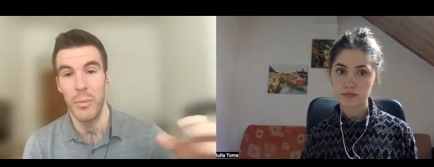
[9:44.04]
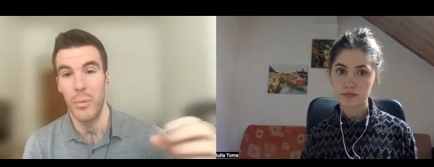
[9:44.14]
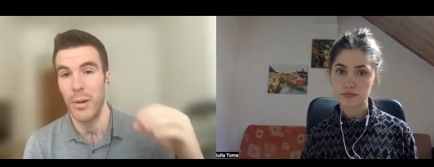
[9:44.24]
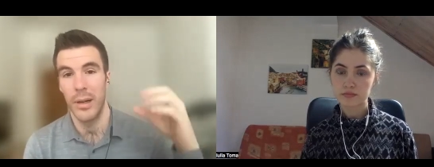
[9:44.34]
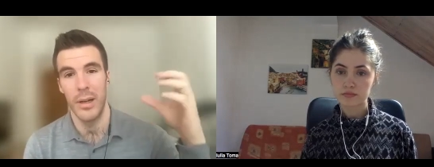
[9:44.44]

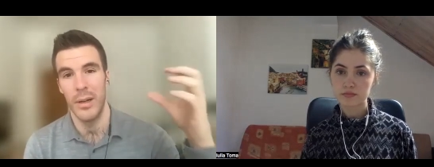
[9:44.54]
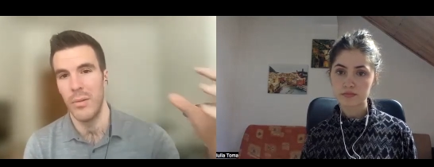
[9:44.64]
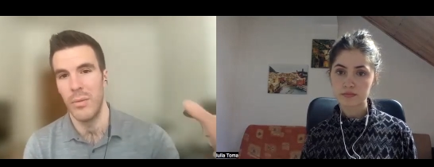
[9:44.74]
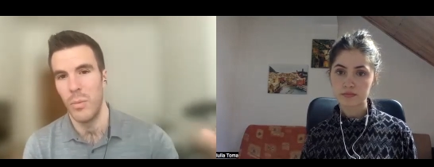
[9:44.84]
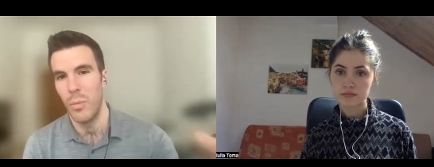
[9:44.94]
Speaker 1: work
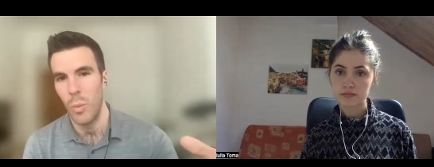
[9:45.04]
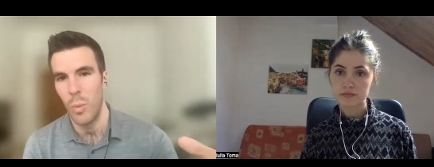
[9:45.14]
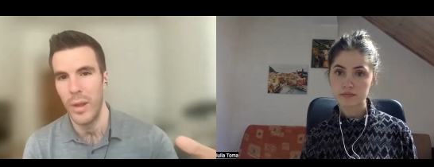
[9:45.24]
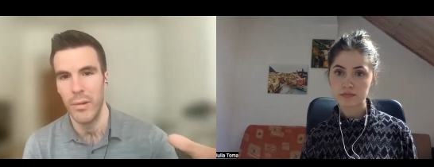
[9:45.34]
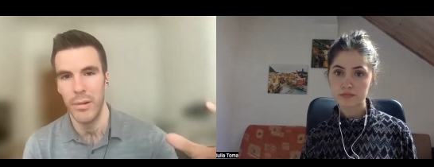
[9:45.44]
and
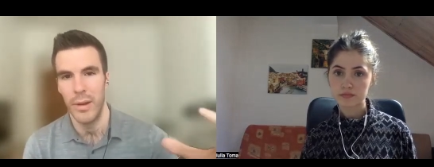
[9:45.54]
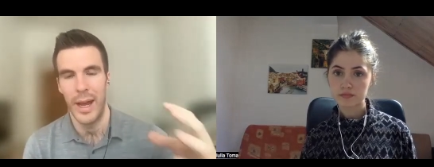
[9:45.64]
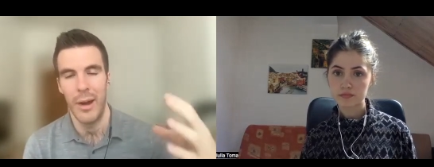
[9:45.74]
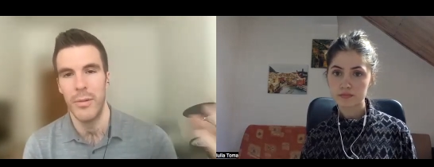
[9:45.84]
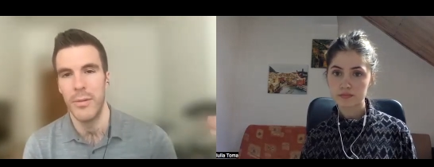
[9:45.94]
whether the
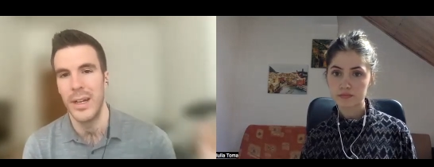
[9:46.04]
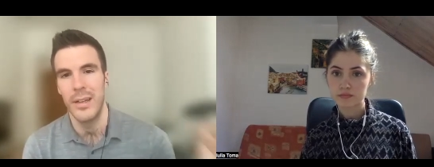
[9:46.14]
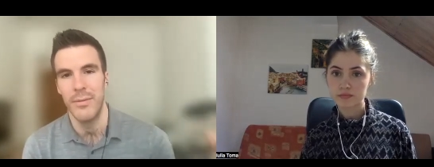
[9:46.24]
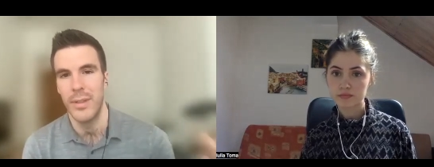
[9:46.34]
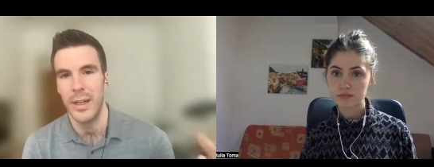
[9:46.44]
how
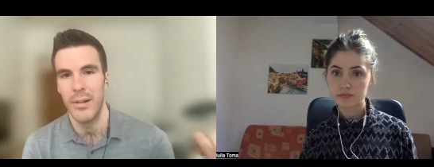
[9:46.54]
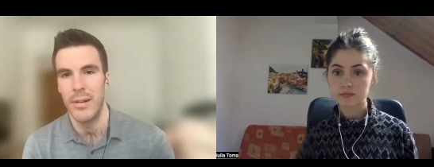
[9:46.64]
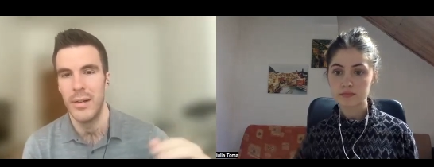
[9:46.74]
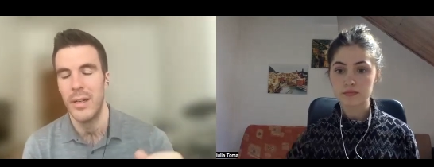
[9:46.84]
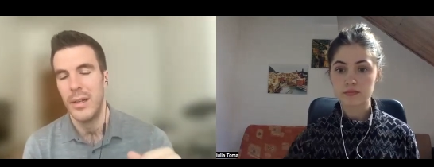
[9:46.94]
effective they
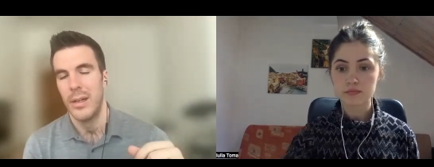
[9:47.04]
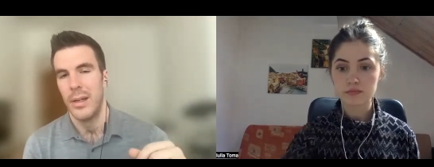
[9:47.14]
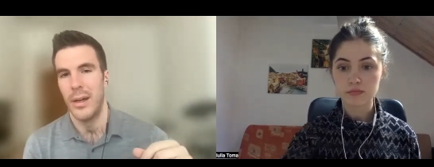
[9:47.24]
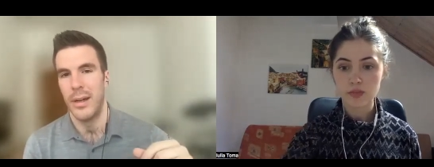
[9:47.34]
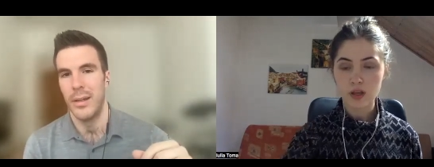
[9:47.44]
are
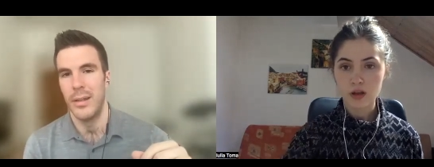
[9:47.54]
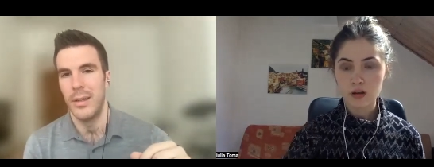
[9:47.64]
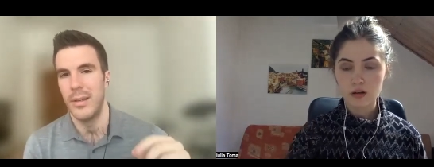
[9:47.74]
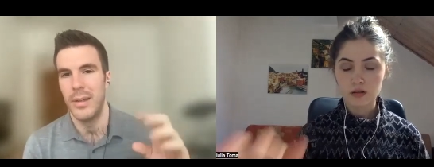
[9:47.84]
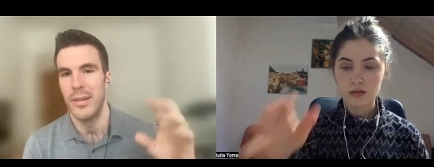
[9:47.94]
uh,
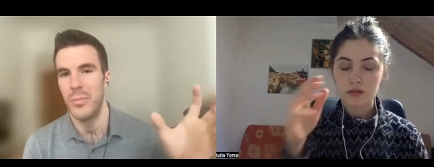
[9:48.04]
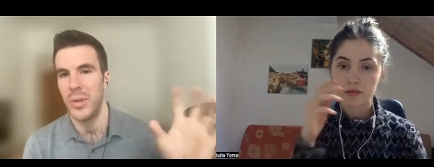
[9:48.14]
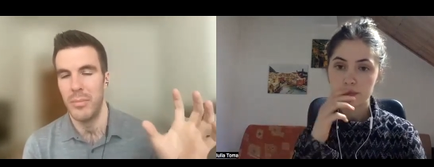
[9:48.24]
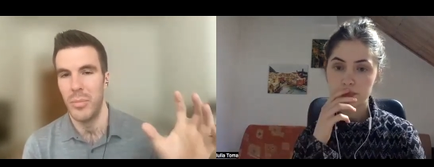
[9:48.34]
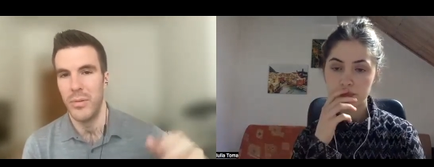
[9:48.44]
is is a
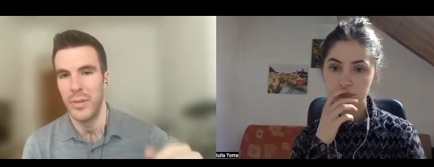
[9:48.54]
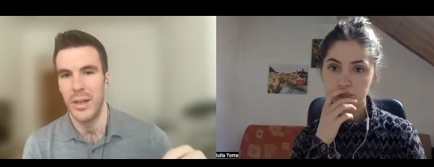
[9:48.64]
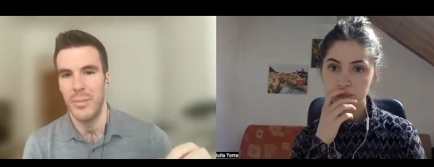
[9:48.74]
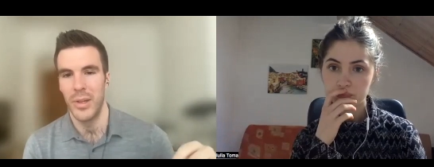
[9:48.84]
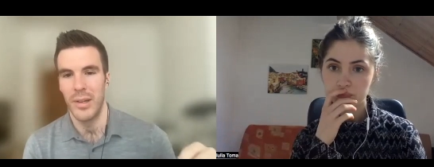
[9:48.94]
bit more of a
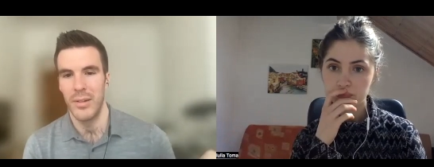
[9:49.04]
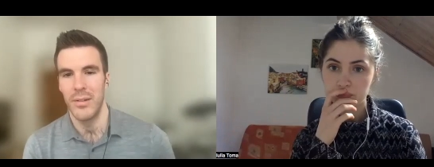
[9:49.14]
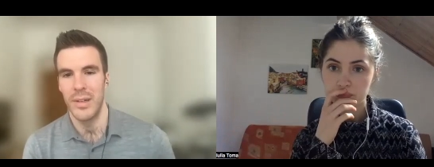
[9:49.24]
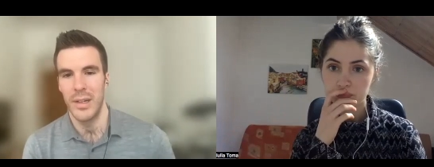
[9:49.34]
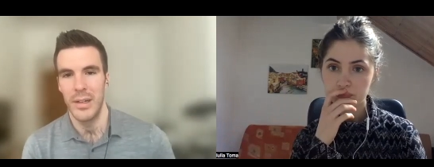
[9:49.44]
complex
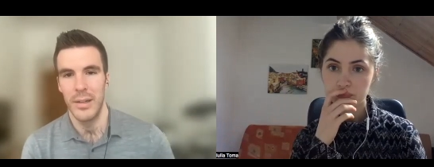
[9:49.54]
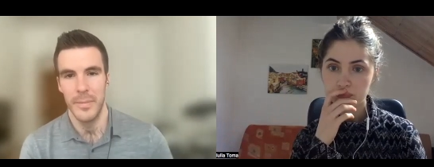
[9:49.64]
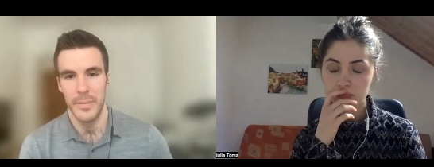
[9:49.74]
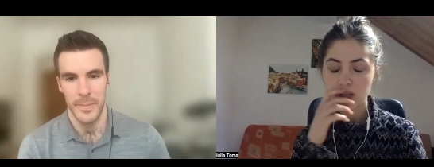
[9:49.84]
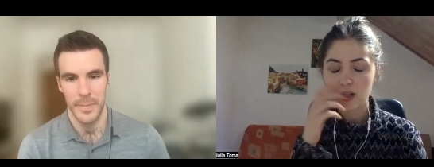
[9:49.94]
undertaking.
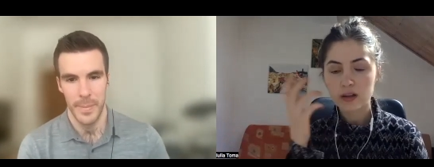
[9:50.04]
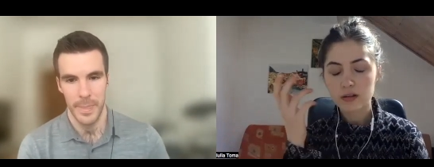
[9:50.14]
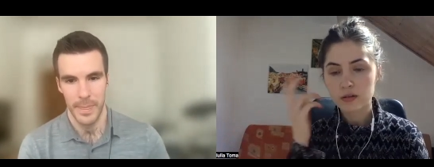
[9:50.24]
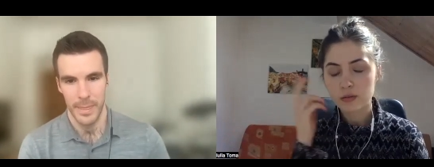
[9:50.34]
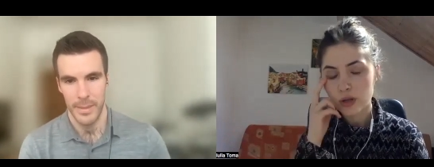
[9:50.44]

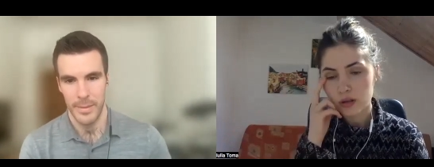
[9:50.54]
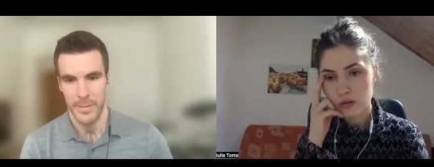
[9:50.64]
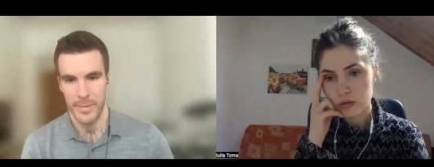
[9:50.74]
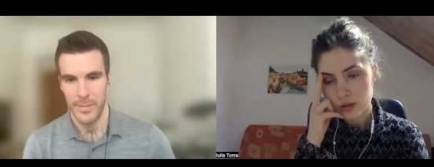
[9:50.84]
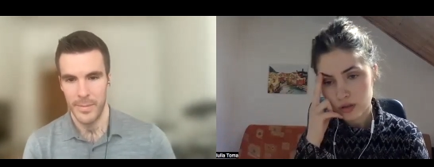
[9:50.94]
Speaker 2: Yeah, while
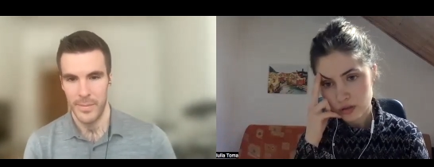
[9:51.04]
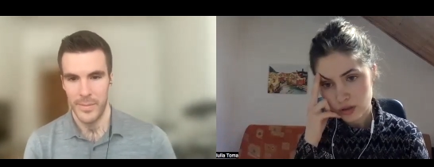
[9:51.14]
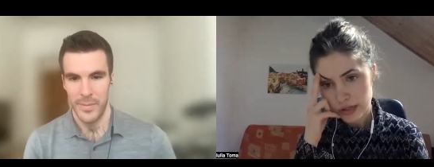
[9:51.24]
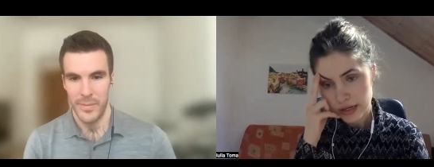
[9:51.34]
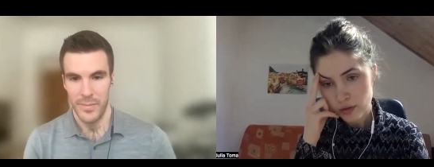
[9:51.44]
you were
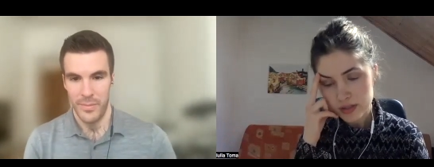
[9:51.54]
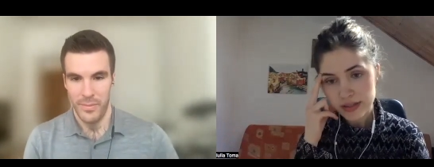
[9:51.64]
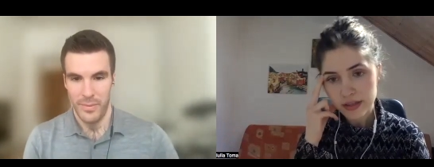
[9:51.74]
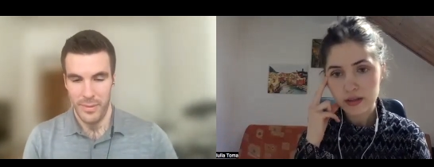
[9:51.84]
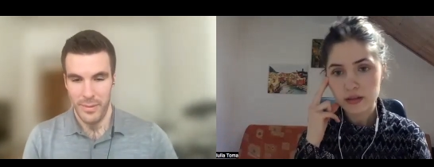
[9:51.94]
talking, I was
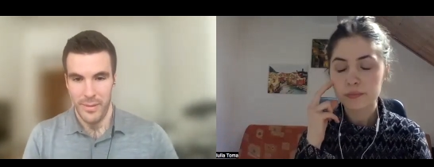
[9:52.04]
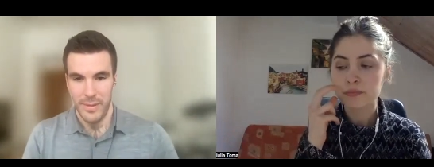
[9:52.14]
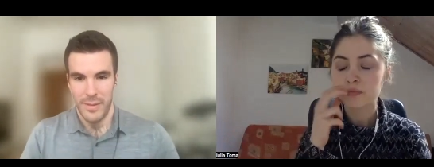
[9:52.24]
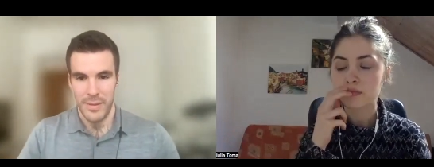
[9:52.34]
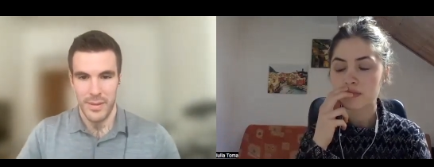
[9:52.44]
thinking,
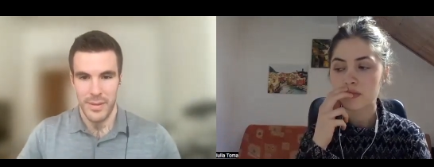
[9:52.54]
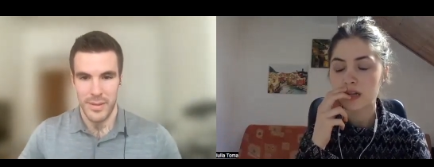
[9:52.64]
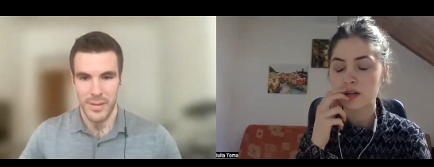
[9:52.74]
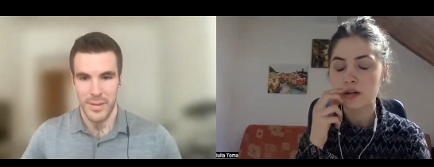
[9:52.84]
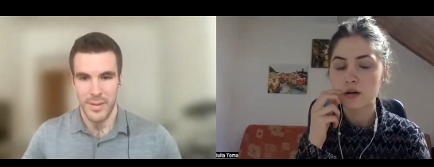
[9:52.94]

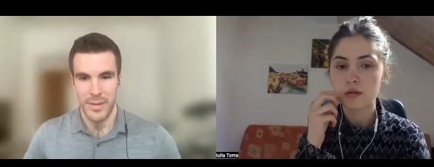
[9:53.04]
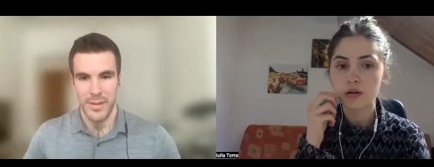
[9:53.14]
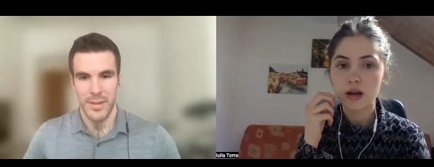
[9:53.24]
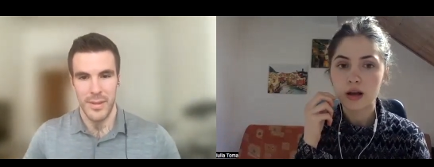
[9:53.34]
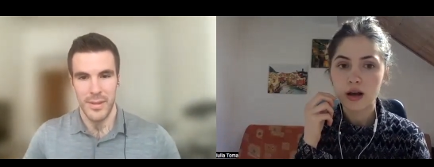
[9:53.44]
I don't
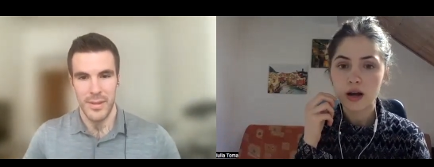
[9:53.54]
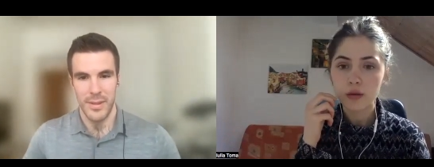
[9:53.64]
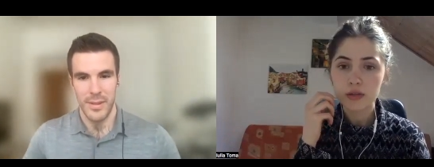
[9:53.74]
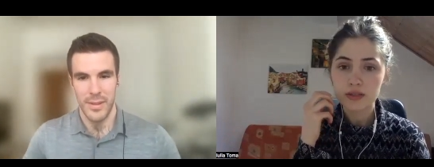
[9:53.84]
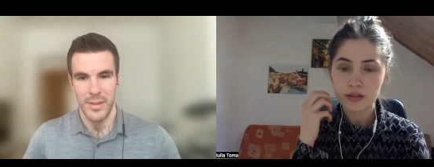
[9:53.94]
know
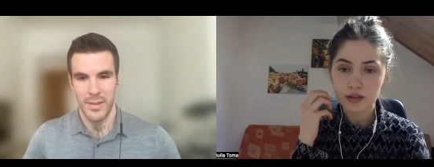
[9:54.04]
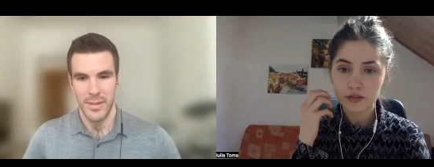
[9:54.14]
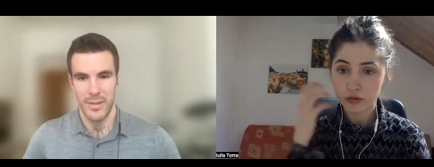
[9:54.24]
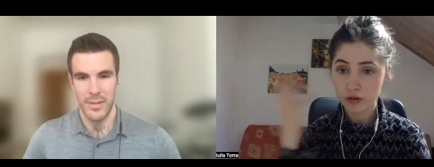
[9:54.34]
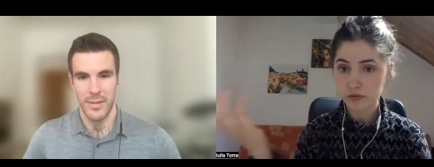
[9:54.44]
how is the
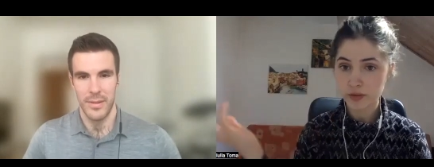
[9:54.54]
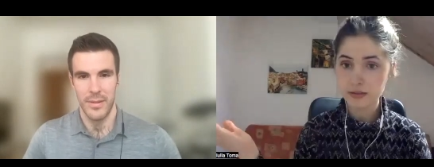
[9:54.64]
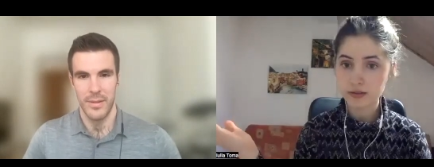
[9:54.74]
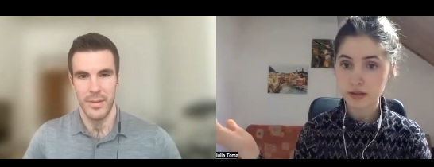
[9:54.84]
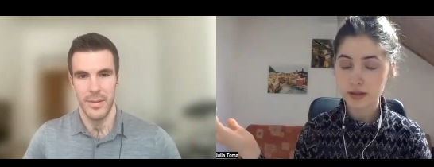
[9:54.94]

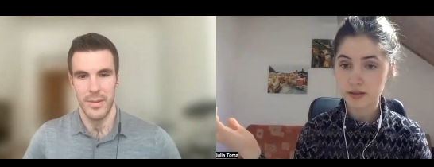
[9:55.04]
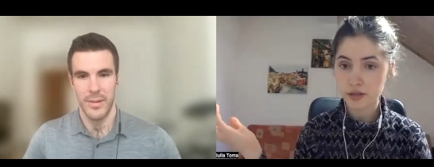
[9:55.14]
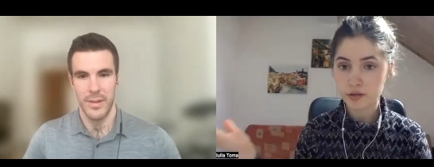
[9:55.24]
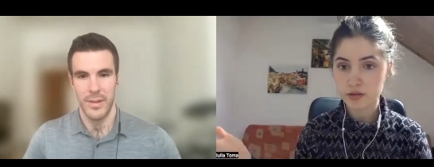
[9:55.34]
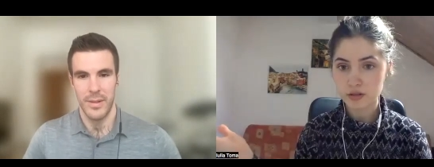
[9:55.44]
involvement and
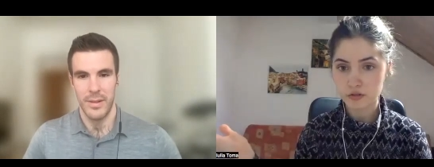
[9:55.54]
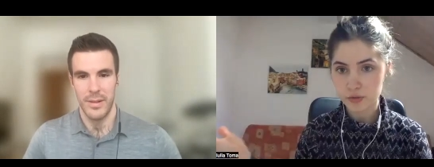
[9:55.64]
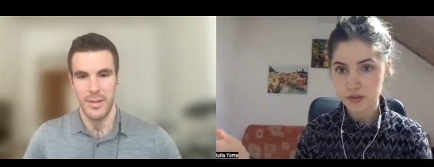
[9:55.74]
the interest of